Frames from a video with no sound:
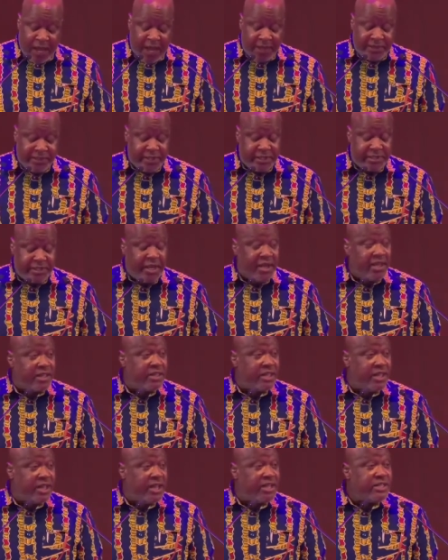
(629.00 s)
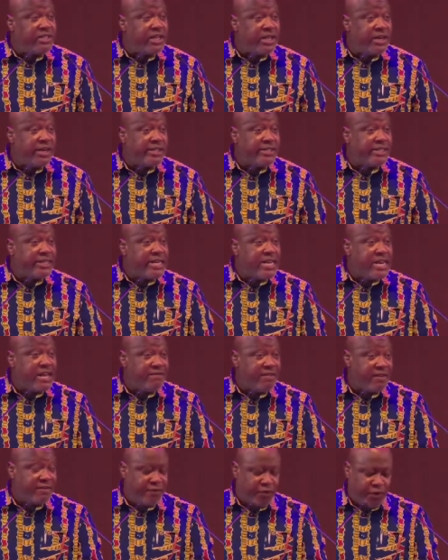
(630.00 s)
As they say, the internet
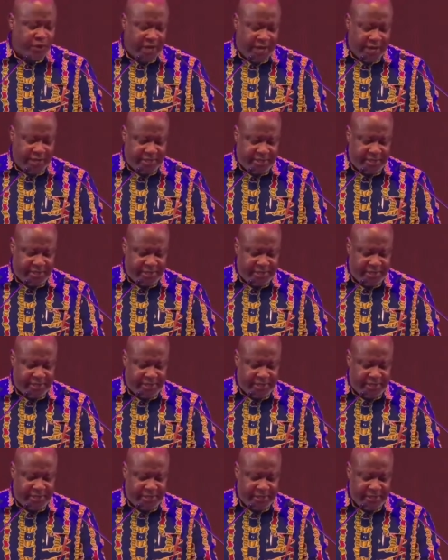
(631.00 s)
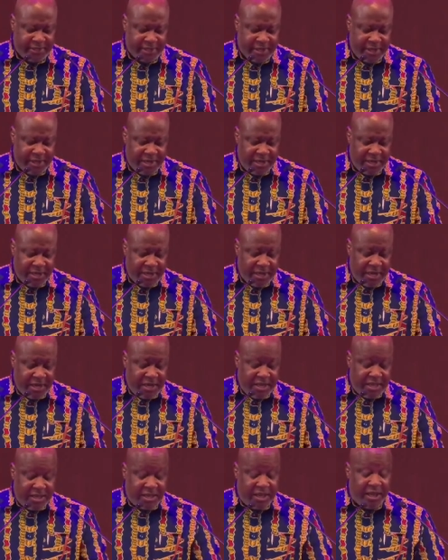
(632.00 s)
never forgets.
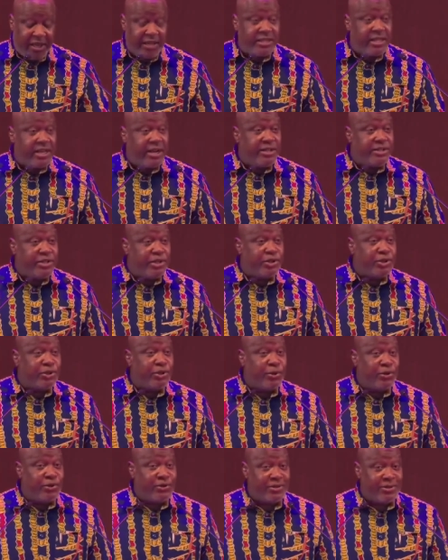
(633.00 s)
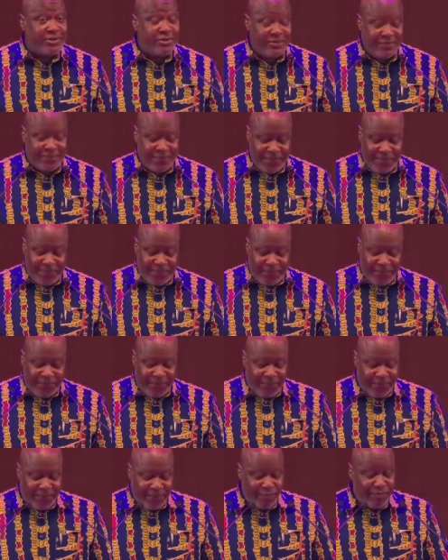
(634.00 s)
The internet is good,
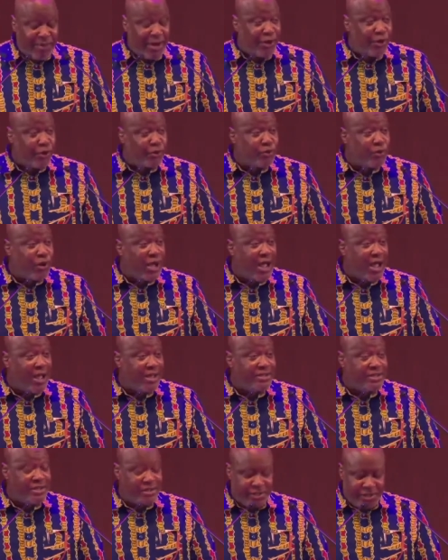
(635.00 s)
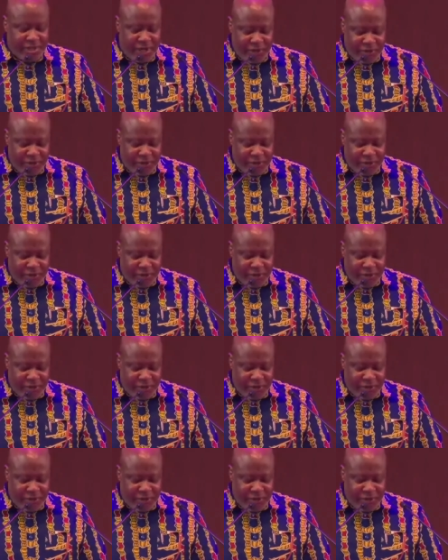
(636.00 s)
but it also has its